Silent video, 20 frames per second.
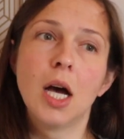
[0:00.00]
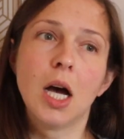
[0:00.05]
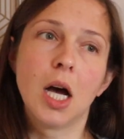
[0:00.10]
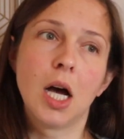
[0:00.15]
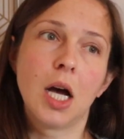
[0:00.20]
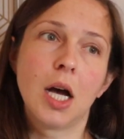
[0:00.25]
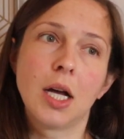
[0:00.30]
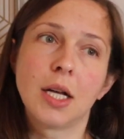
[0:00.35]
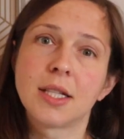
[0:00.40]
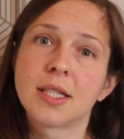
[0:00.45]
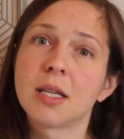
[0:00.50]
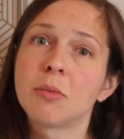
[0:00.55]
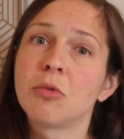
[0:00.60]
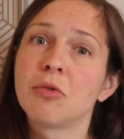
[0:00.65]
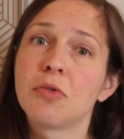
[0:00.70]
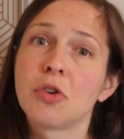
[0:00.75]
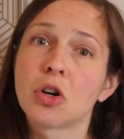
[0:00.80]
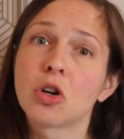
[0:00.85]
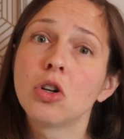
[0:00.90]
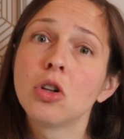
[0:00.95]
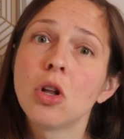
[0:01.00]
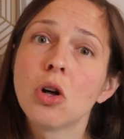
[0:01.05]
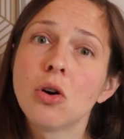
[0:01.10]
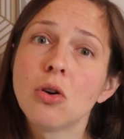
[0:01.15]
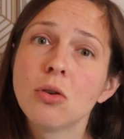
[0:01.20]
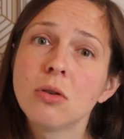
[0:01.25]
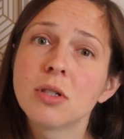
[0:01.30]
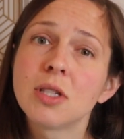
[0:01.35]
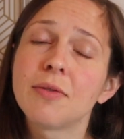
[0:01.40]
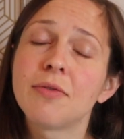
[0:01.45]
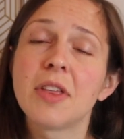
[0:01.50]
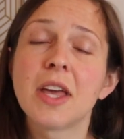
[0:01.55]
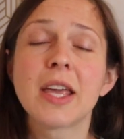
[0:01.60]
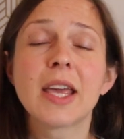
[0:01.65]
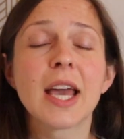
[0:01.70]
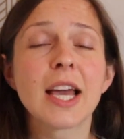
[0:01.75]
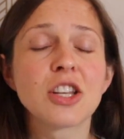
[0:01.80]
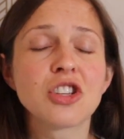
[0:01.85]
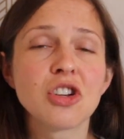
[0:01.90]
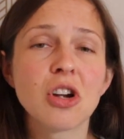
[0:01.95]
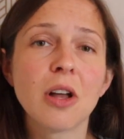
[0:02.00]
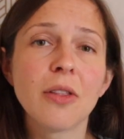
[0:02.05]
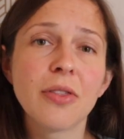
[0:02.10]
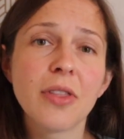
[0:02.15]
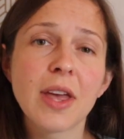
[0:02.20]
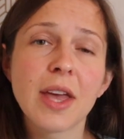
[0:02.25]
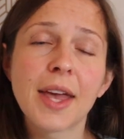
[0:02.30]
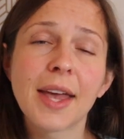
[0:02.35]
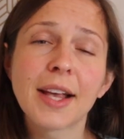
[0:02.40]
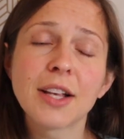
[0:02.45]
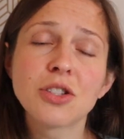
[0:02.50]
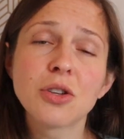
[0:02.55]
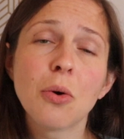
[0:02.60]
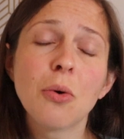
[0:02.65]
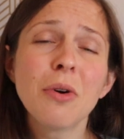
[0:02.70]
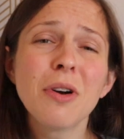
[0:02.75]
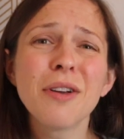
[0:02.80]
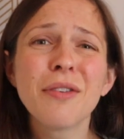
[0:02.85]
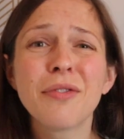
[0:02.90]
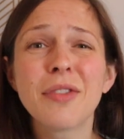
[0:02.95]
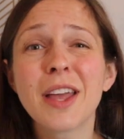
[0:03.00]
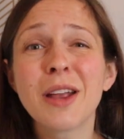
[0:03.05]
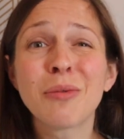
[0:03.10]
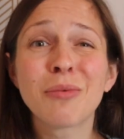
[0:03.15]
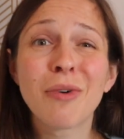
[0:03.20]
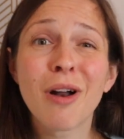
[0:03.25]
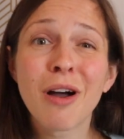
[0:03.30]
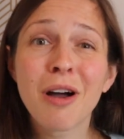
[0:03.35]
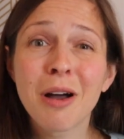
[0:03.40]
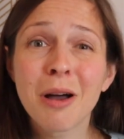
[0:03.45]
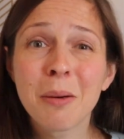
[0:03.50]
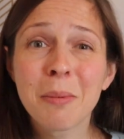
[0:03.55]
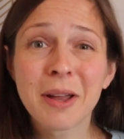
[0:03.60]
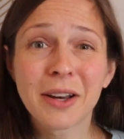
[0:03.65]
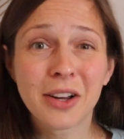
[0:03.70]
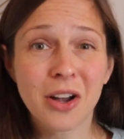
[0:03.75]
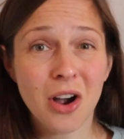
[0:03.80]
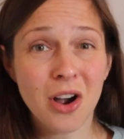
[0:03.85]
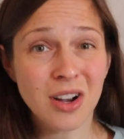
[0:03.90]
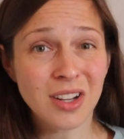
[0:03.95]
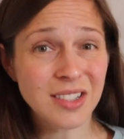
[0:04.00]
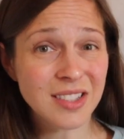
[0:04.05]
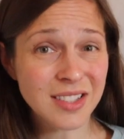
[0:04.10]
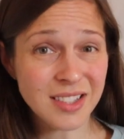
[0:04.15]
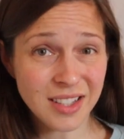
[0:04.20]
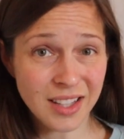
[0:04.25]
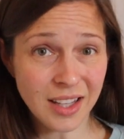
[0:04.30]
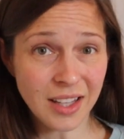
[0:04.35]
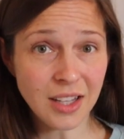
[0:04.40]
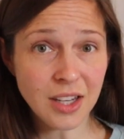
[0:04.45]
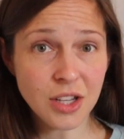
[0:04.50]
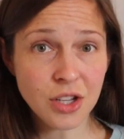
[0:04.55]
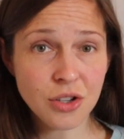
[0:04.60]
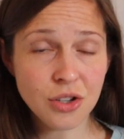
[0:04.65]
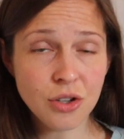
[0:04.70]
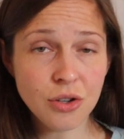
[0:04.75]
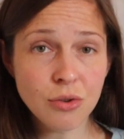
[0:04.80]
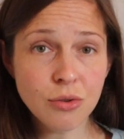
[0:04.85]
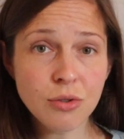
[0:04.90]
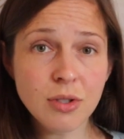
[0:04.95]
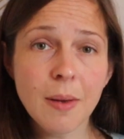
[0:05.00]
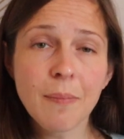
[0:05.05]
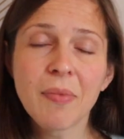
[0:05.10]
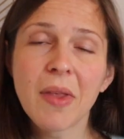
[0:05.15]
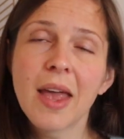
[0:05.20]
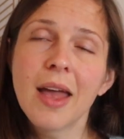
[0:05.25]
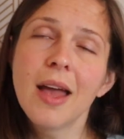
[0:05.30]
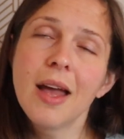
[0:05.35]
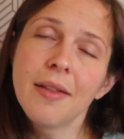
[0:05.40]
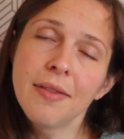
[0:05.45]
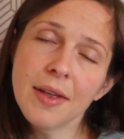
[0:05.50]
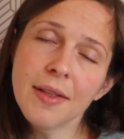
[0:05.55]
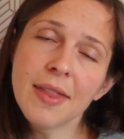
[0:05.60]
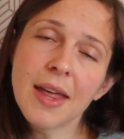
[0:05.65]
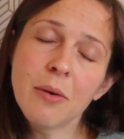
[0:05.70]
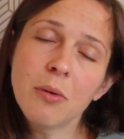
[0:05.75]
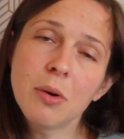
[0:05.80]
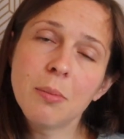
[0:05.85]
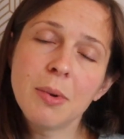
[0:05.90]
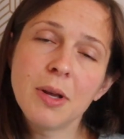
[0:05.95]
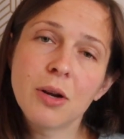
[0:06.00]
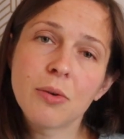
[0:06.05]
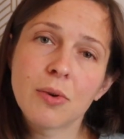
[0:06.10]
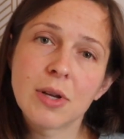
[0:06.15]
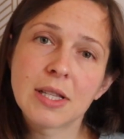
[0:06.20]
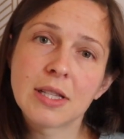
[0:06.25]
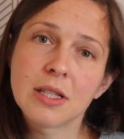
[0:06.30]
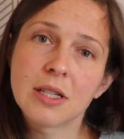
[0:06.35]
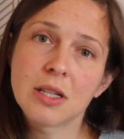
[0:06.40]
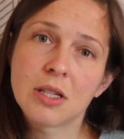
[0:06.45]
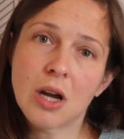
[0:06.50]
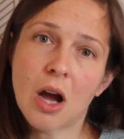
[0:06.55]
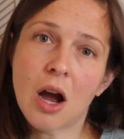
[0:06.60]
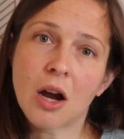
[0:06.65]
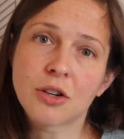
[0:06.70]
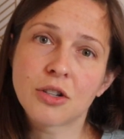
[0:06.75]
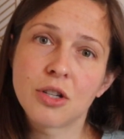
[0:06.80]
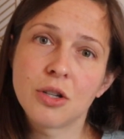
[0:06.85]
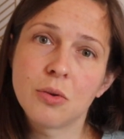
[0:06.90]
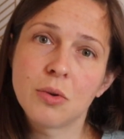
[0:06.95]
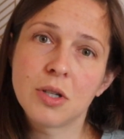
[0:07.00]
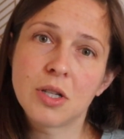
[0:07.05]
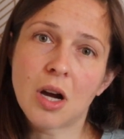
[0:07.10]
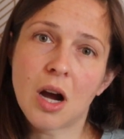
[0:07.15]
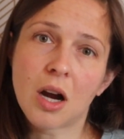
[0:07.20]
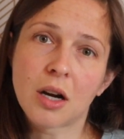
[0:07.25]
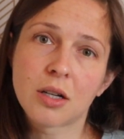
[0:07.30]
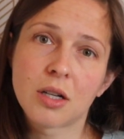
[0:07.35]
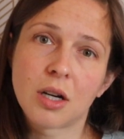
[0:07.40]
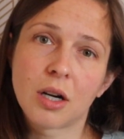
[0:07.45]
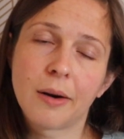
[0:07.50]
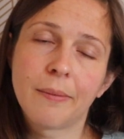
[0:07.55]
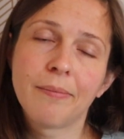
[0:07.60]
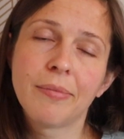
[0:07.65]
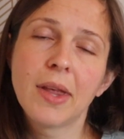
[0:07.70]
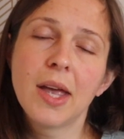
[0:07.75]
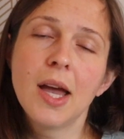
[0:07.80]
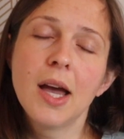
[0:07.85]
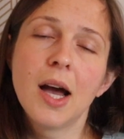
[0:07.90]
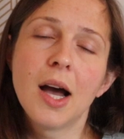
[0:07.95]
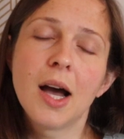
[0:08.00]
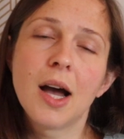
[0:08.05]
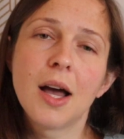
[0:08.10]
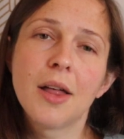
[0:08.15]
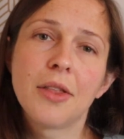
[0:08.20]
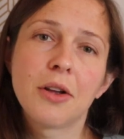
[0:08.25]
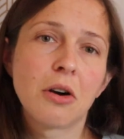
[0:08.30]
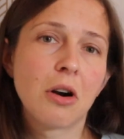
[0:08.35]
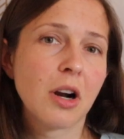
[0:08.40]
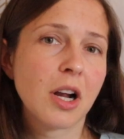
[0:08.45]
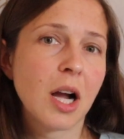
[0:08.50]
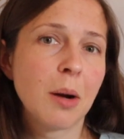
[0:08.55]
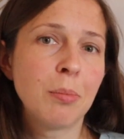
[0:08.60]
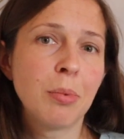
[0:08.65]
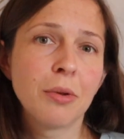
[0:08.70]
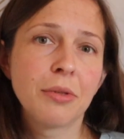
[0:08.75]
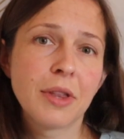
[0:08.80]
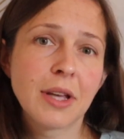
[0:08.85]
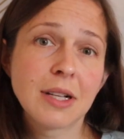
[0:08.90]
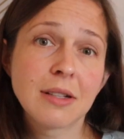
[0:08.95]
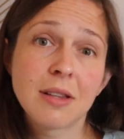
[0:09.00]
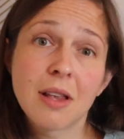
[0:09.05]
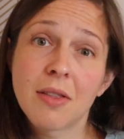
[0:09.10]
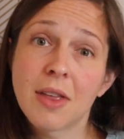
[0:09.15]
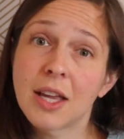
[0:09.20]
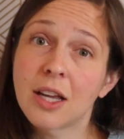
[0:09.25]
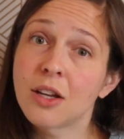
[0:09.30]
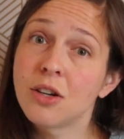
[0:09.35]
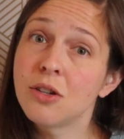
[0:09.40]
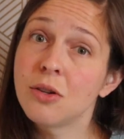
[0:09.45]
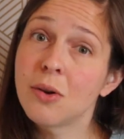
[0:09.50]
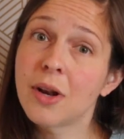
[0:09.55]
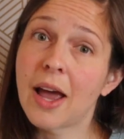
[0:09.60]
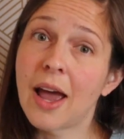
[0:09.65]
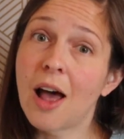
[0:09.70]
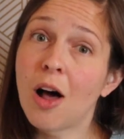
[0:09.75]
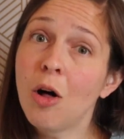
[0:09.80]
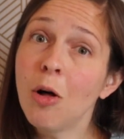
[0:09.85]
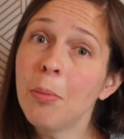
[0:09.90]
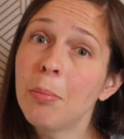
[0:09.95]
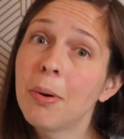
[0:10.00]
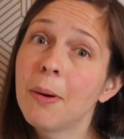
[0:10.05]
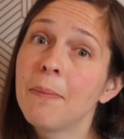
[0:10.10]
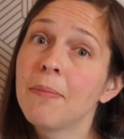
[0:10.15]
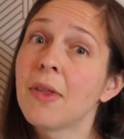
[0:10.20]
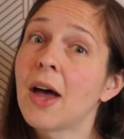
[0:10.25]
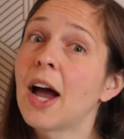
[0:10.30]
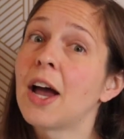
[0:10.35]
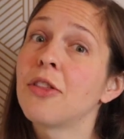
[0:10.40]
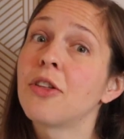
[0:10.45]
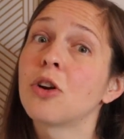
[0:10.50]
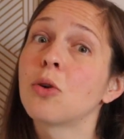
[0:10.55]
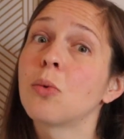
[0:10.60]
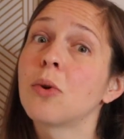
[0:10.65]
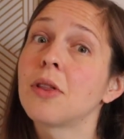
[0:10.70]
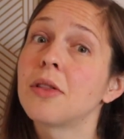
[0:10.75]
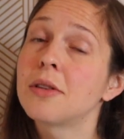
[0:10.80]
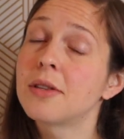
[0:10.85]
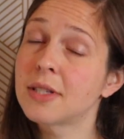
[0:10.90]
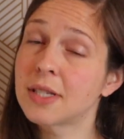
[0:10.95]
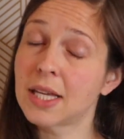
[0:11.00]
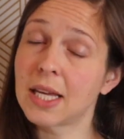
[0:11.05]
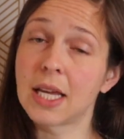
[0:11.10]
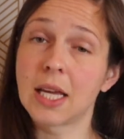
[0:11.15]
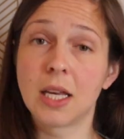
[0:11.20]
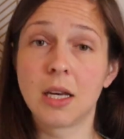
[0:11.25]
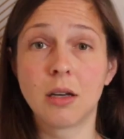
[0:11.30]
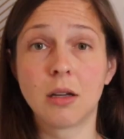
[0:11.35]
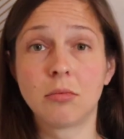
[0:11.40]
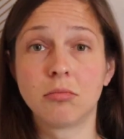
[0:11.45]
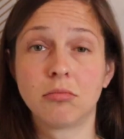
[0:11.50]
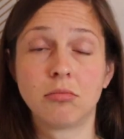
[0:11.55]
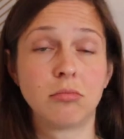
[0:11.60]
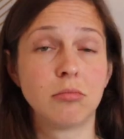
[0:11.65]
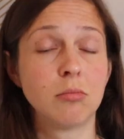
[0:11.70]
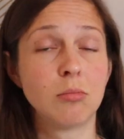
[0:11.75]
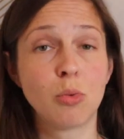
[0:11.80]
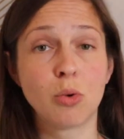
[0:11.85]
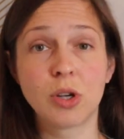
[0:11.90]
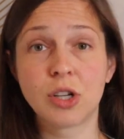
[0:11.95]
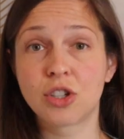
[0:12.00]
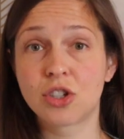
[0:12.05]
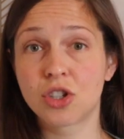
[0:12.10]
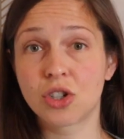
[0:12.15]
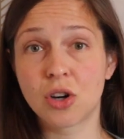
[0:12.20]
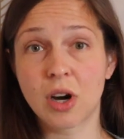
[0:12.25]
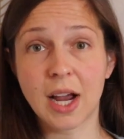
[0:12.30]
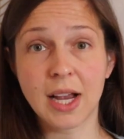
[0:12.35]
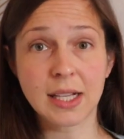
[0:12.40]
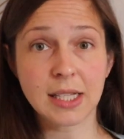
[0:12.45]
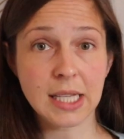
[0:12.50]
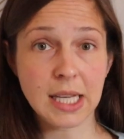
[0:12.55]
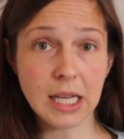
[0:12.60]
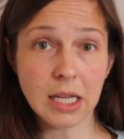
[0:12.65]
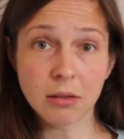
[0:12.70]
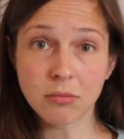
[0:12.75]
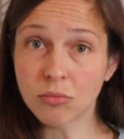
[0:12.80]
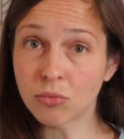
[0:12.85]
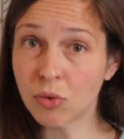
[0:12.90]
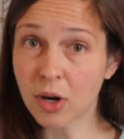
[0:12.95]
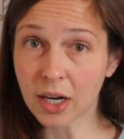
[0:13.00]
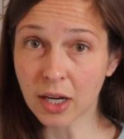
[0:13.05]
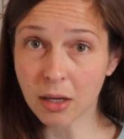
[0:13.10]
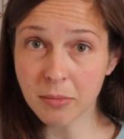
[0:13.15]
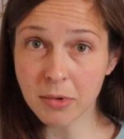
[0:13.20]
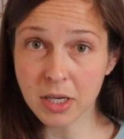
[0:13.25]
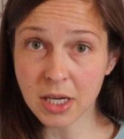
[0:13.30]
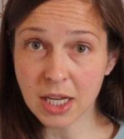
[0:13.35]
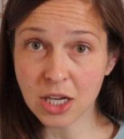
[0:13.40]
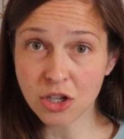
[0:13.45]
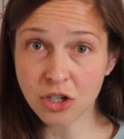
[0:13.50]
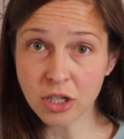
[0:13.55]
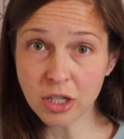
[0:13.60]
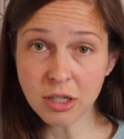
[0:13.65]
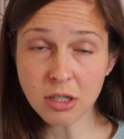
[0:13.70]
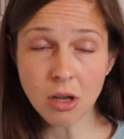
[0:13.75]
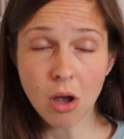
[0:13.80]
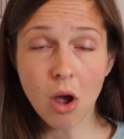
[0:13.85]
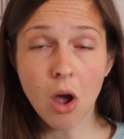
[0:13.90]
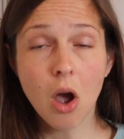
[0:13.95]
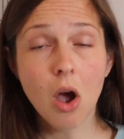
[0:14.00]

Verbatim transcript: uh, some of your clothes if they catch on things or if they rub and cause skin issues, then that would be a reason to talk to a doctor. Uh, there are a couple things that they can do to help, either with skin moisturizing recommendations